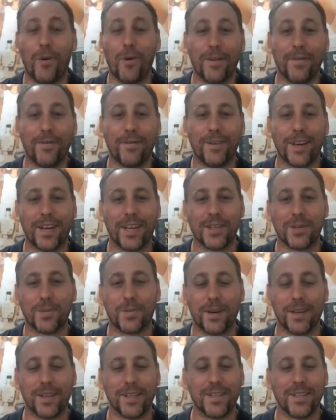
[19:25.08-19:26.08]
we finish,
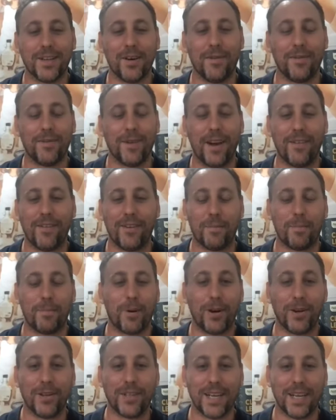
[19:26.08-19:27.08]
what is your favorite
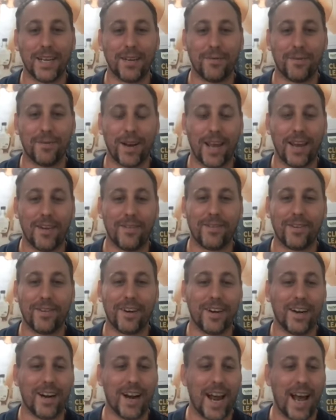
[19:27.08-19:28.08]
protein
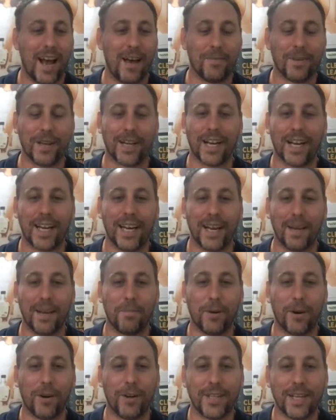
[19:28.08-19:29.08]
flavor? The Clean Lean
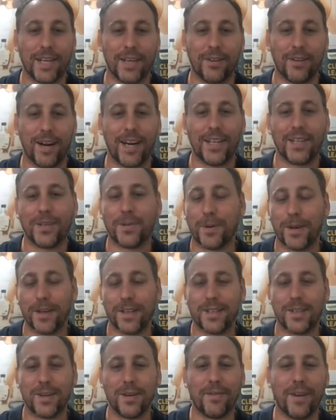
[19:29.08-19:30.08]
Protein range, what
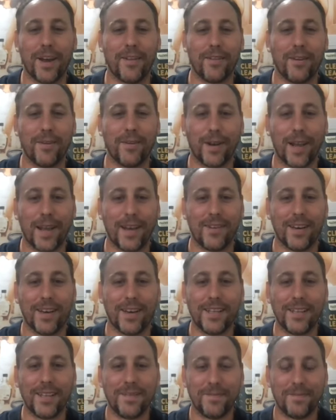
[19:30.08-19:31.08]
is your favorite flavor?